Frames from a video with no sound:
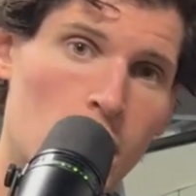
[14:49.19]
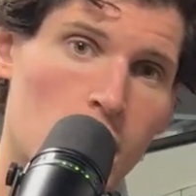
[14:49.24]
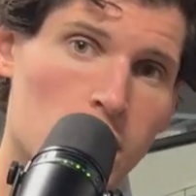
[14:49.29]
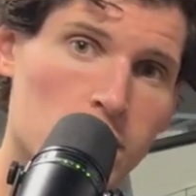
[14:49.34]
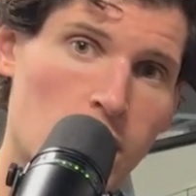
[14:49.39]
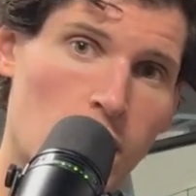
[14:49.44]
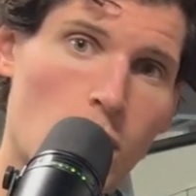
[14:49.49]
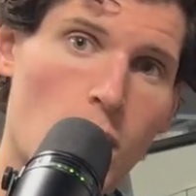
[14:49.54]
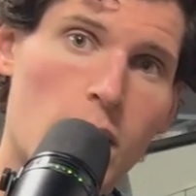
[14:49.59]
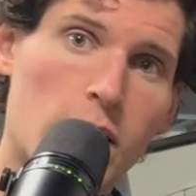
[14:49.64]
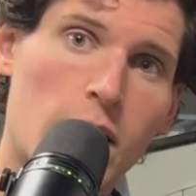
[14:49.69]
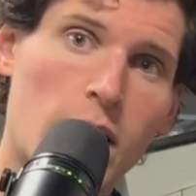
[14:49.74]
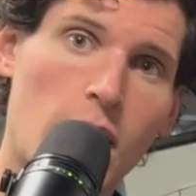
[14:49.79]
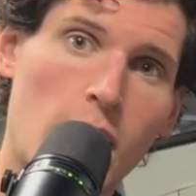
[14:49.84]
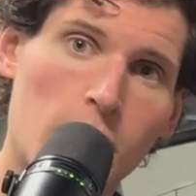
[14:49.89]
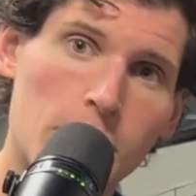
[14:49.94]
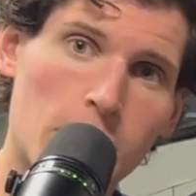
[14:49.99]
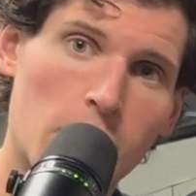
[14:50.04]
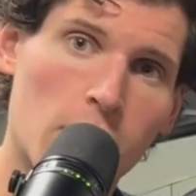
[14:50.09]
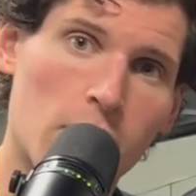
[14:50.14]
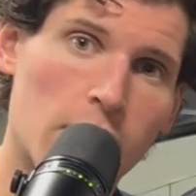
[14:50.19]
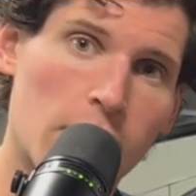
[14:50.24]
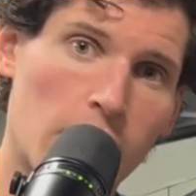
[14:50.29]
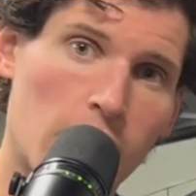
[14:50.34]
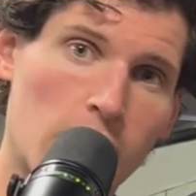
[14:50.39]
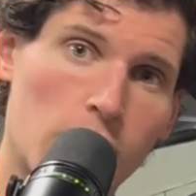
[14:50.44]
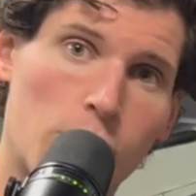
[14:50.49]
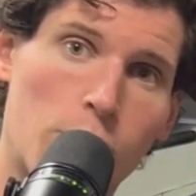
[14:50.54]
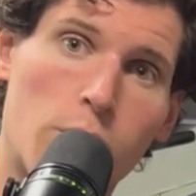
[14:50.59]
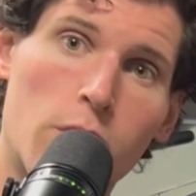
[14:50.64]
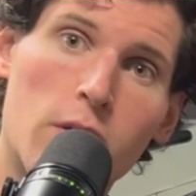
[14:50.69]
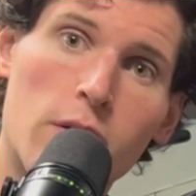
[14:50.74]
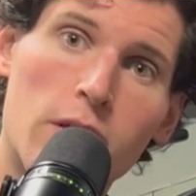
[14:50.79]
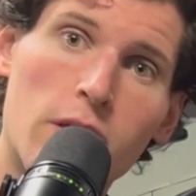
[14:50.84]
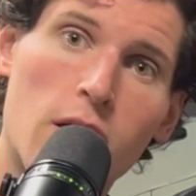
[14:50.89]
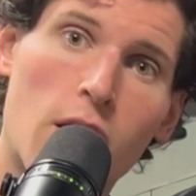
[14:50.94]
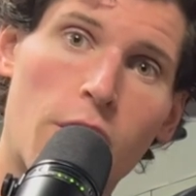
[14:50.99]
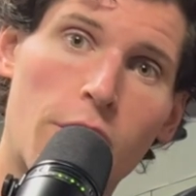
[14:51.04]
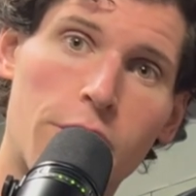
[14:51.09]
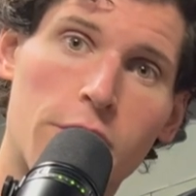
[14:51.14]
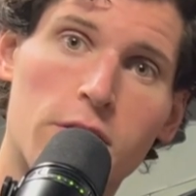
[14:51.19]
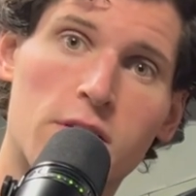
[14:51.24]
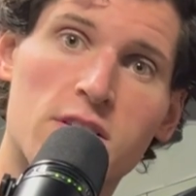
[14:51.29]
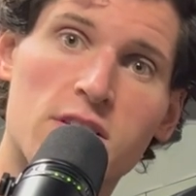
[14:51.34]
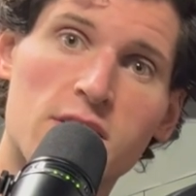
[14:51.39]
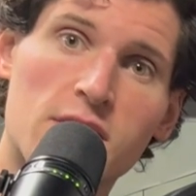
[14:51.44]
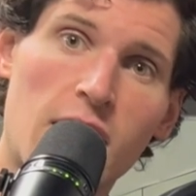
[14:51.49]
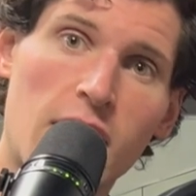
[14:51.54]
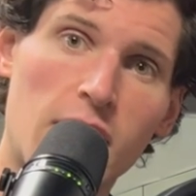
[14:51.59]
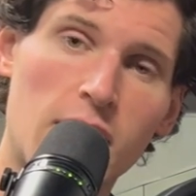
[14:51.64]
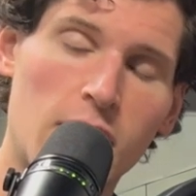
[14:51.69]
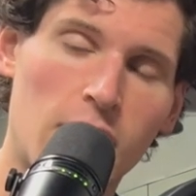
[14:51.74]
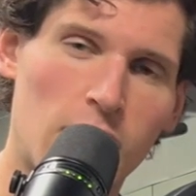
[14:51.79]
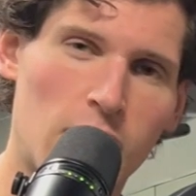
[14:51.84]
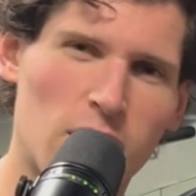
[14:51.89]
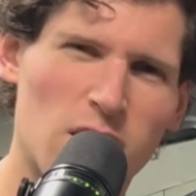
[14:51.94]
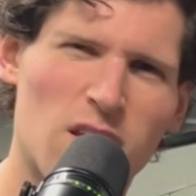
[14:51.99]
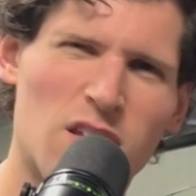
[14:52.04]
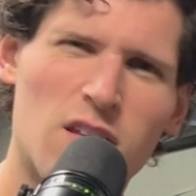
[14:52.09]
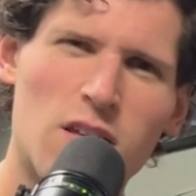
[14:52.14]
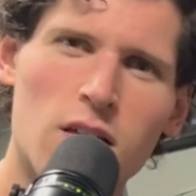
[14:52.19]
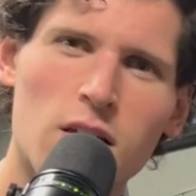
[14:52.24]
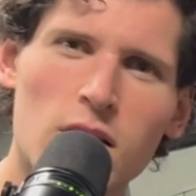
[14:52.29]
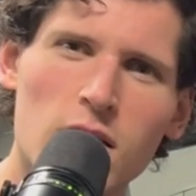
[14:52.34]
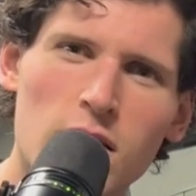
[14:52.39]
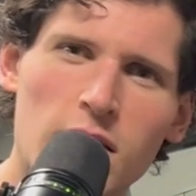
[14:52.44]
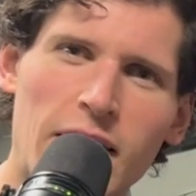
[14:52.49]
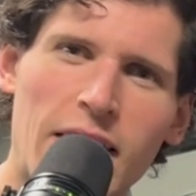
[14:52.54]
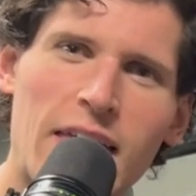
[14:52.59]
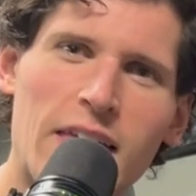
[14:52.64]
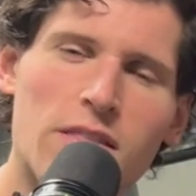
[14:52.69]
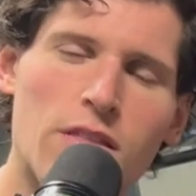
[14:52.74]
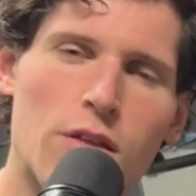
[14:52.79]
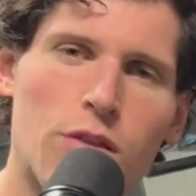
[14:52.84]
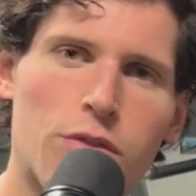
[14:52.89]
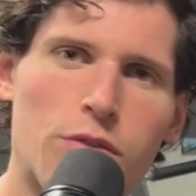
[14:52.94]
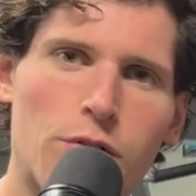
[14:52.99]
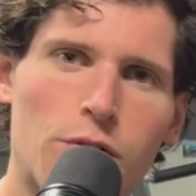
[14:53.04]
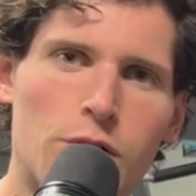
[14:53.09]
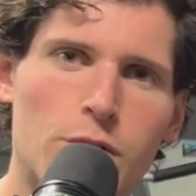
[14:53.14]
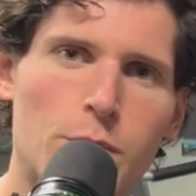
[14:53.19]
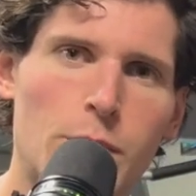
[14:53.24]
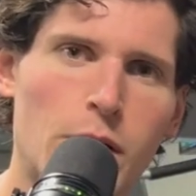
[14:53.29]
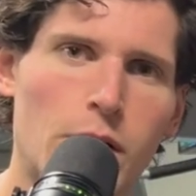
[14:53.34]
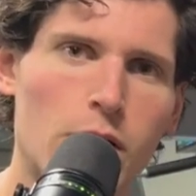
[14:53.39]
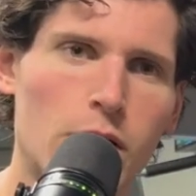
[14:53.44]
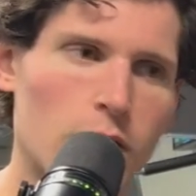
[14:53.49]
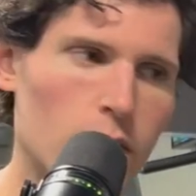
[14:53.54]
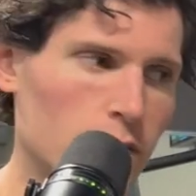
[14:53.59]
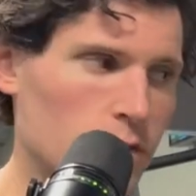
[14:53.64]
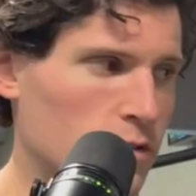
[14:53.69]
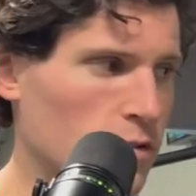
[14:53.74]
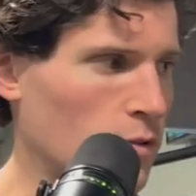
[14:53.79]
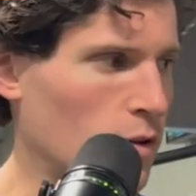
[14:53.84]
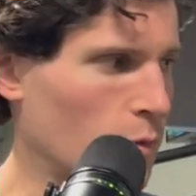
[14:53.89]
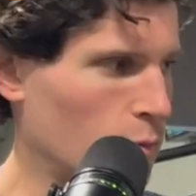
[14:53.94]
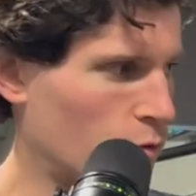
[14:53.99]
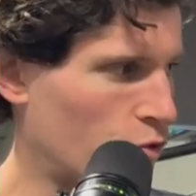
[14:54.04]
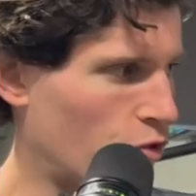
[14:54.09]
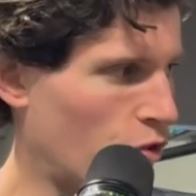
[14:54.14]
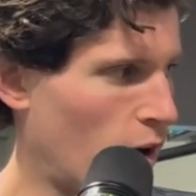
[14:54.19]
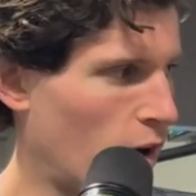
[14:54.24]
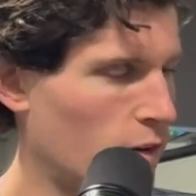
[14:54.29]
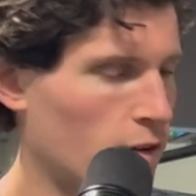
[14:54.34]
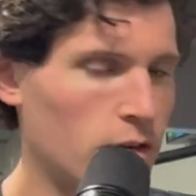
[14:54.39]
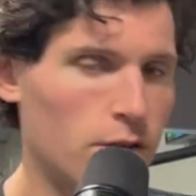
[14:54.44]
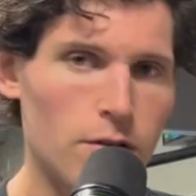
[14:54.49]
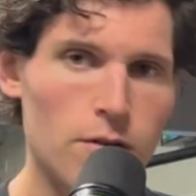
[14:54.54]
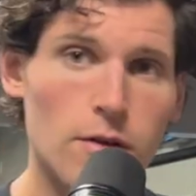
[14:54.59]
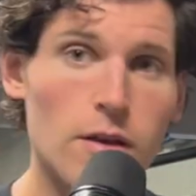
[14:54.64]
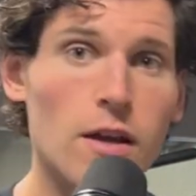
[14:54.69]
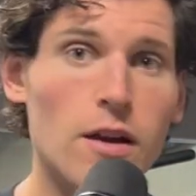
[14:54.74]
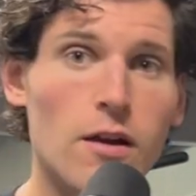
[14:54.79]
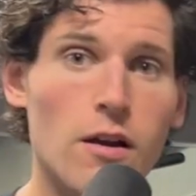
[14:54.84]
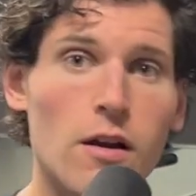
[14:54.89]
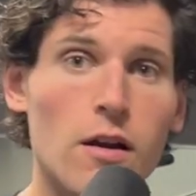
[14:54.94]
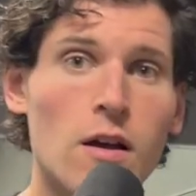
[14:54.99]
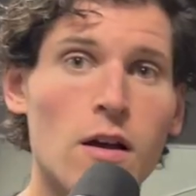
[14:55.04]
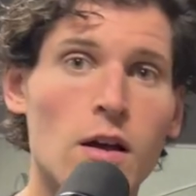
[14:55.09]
is I want to emulate really hard skating late in the third period. So what I'm trying to do here